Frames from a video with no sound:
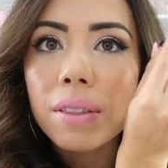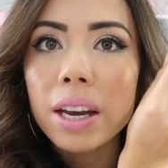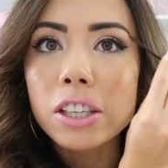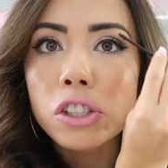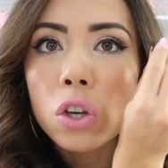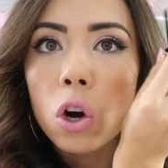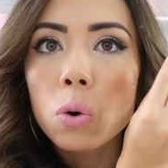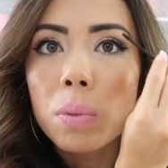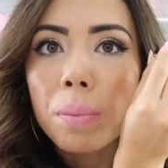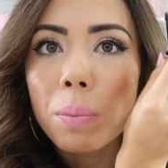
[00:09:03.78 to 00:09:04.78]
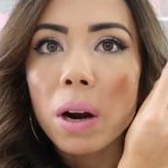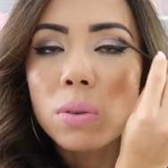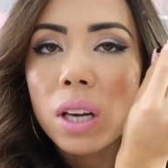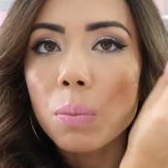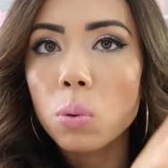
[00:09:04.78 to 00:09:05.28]
and then I just comb my
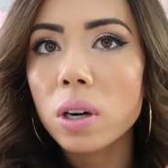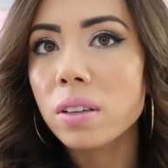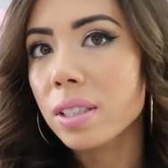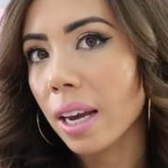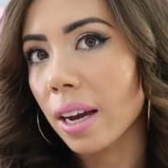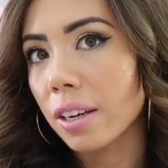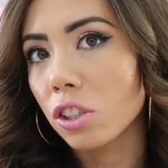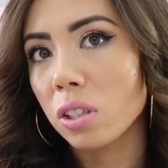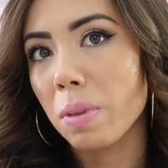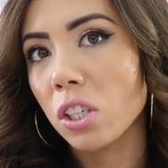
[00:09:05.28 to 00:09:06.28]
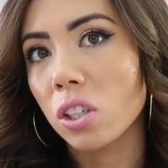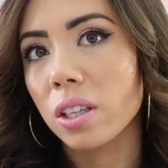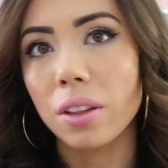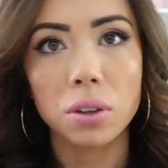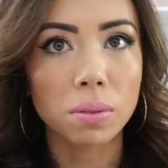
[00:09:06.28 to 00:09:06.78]
brows upwards and just make
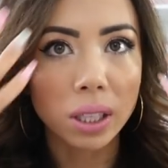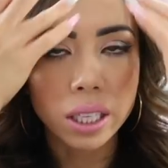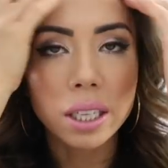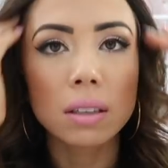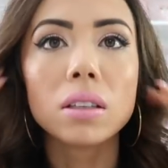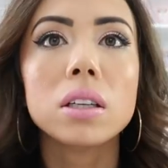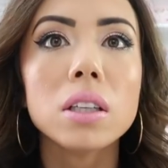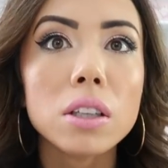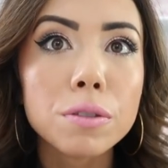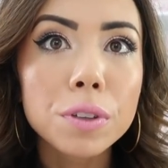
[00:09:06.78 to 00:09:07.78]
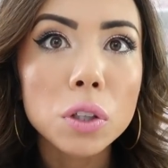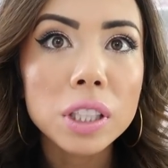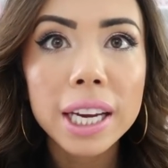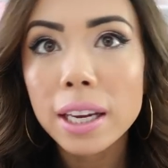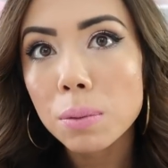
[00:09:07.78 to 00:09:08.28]
sure that they're really
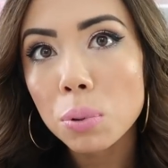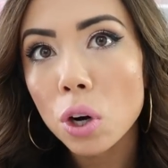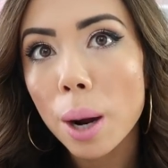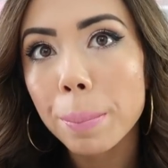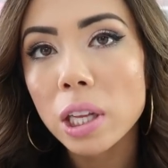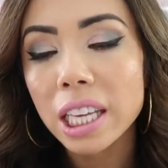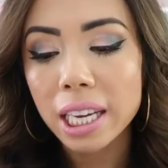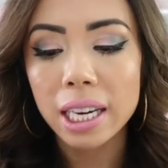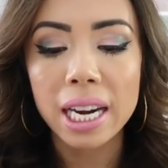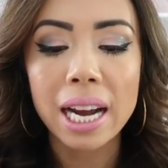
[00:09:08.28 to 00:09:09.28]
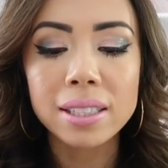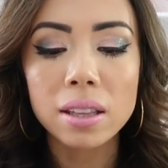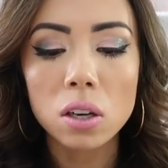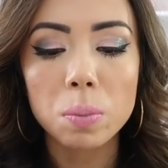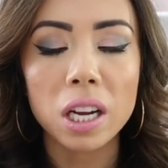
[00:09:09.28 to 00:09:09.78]
filled in properly. And it adds a
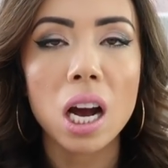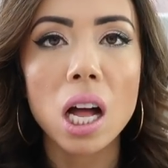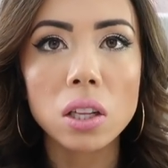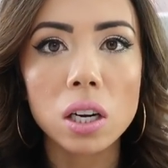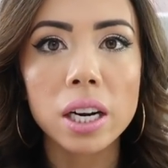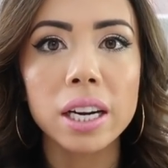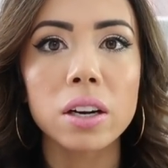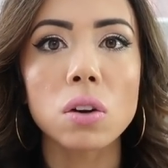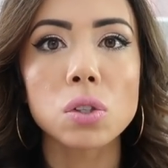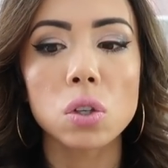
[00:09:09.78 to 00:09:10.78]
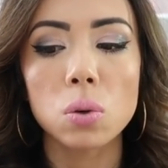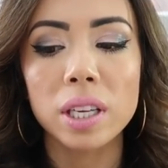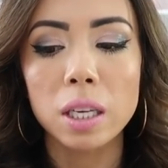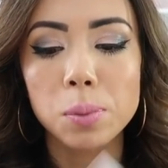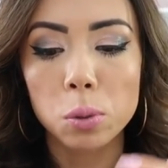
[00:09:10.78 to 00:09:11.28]
little bit of color and it also
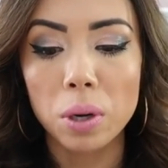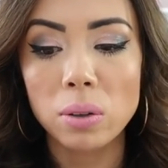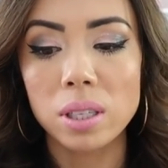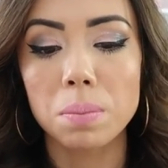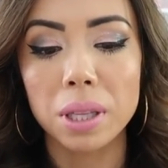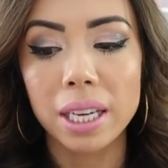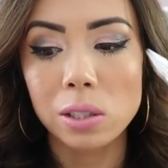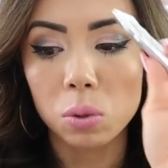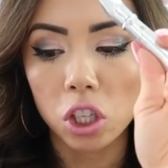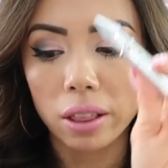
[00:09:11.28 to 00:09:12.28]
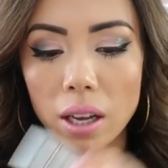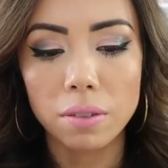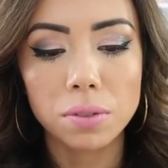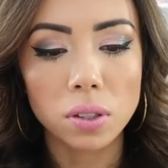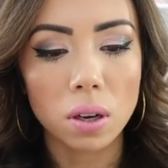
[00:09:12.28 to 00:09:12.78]
keeps your brows into place, which I
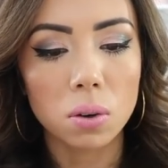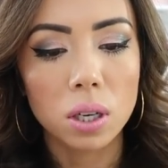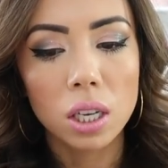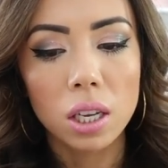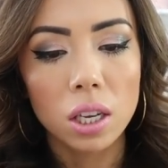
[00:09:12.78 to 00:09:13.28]
love. So